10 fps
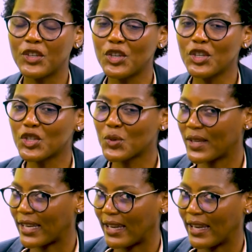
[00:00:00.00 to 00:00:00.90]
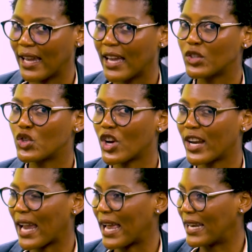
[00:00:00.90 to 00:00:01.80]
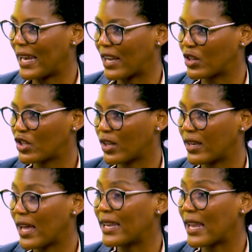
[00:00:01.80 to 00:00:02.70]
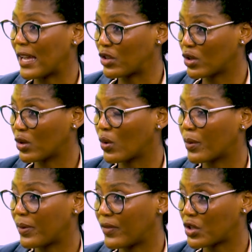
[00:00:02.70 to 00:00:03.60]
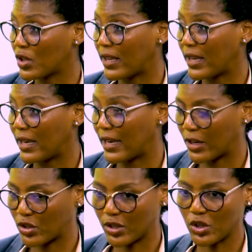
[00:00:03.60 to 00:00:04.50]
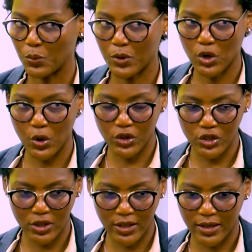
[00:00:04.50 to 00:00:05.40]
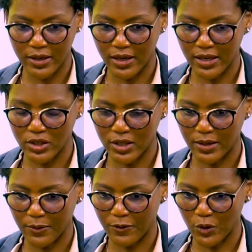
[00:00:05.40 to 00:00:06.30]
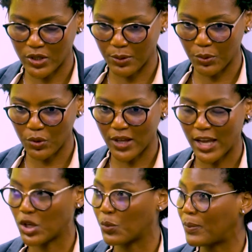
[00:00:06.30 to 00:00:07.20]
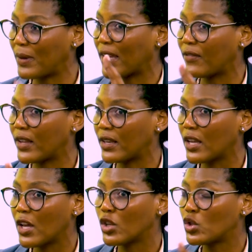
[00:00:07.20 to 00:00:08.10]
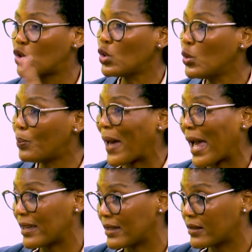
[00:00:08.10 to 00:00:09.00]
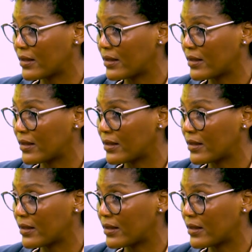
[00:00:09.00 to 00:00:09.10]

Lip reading: Usually, during an election, a national or provincial election, you would go into the voting booth and you would be given two ballots.